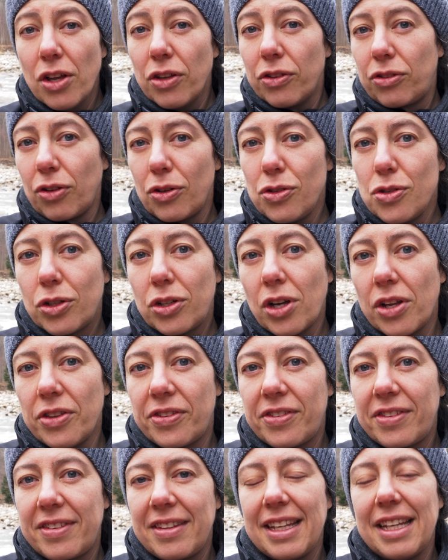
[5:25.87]
so you can
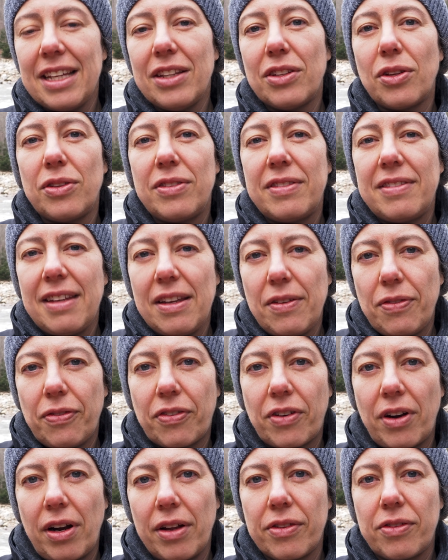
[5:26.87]
see the
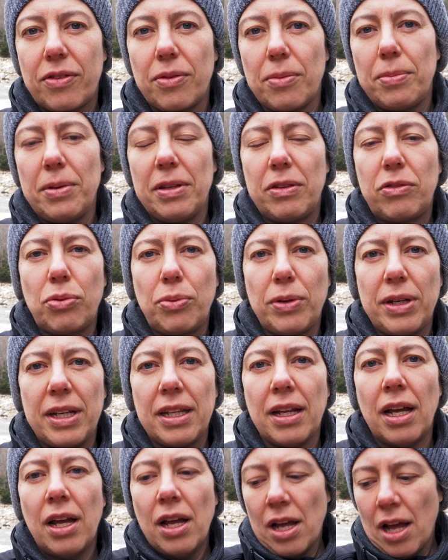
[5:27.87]
difference
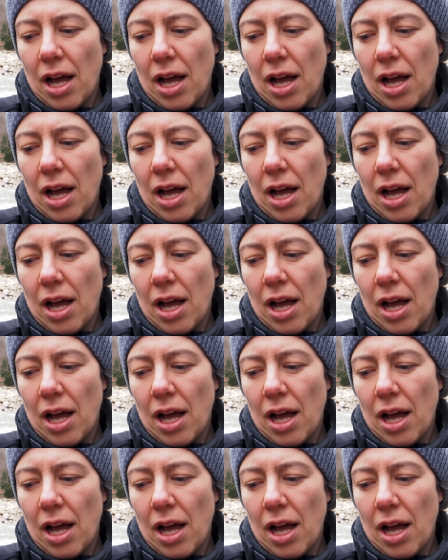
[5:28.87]
between